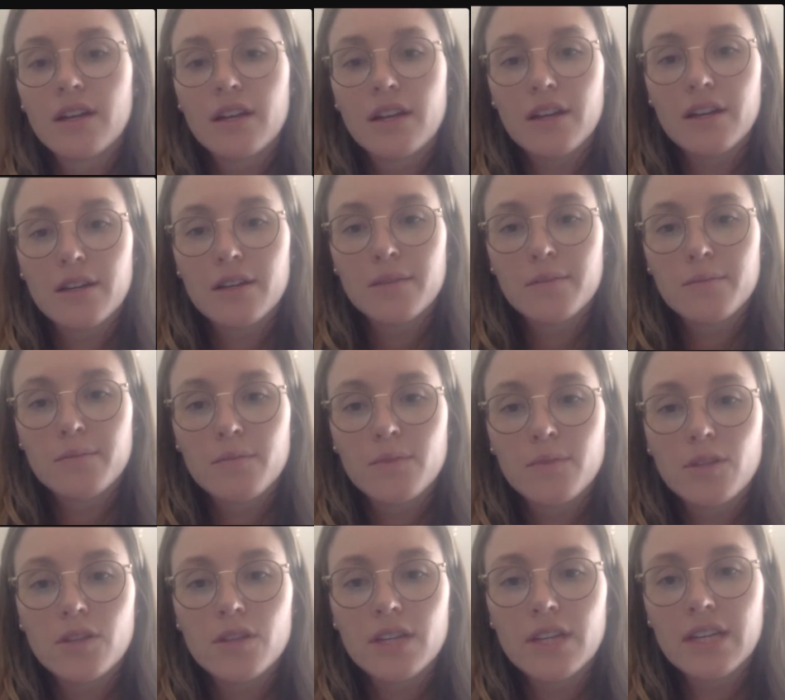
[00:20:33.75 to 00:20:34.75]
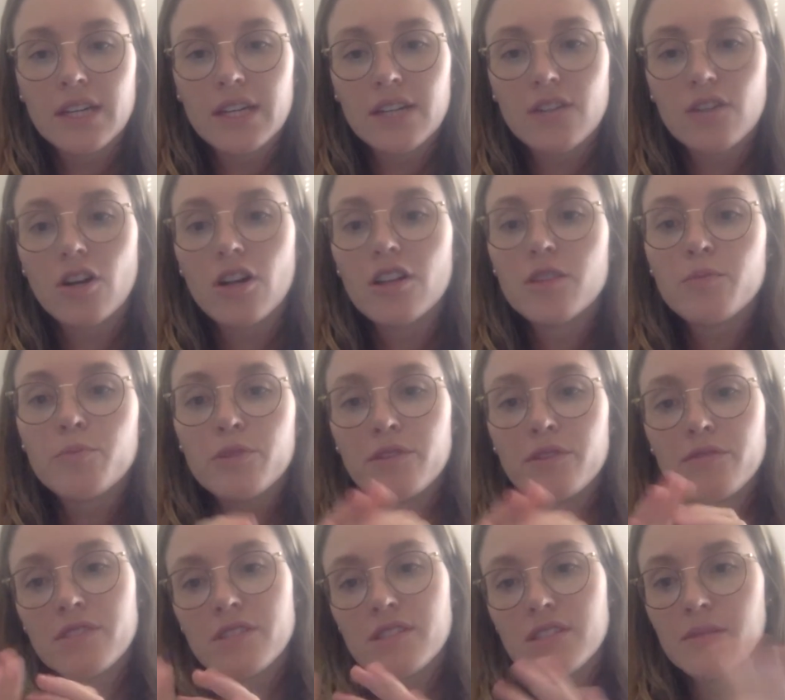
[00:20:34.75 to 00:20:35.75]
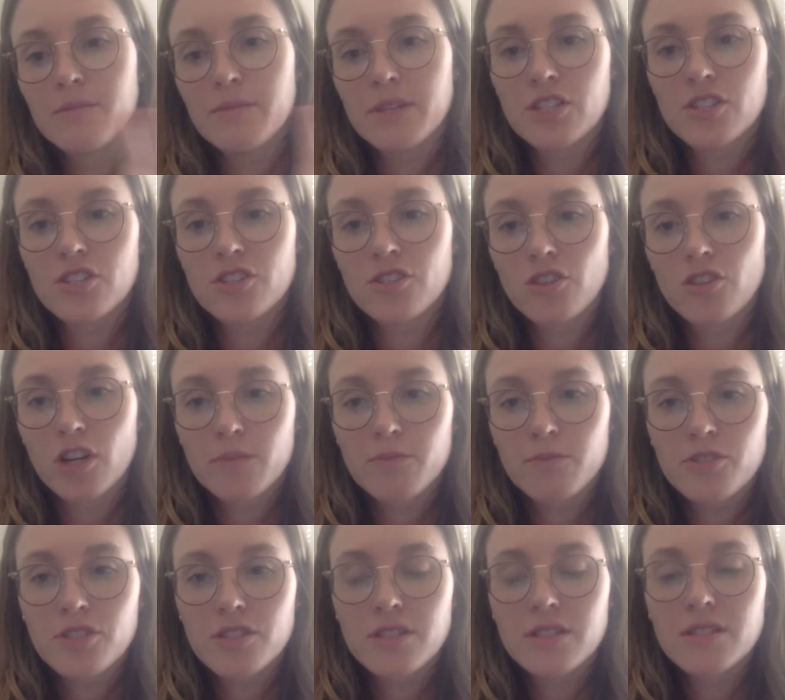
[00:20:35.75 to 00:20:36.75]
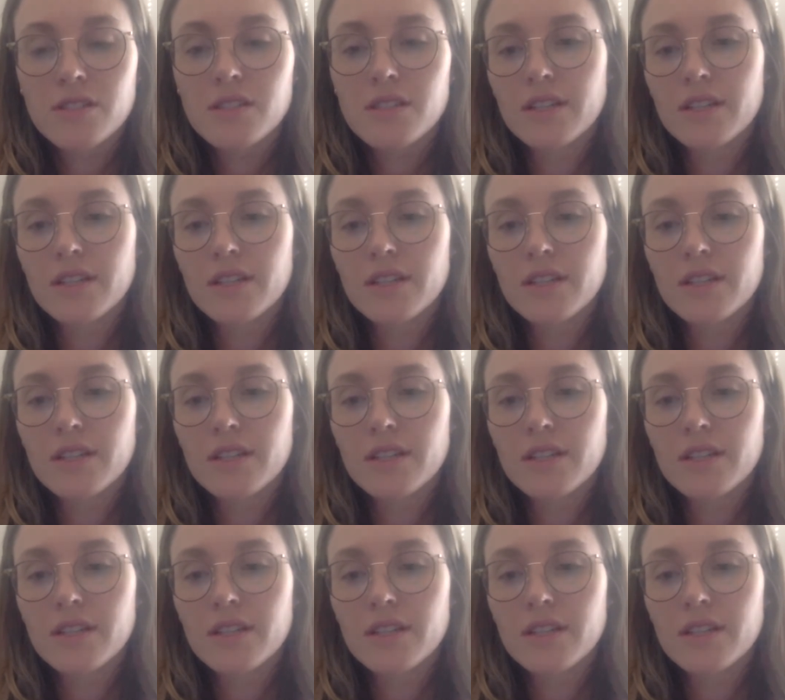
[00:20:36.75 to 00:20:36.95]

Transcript: Looking at all the previously mentioned options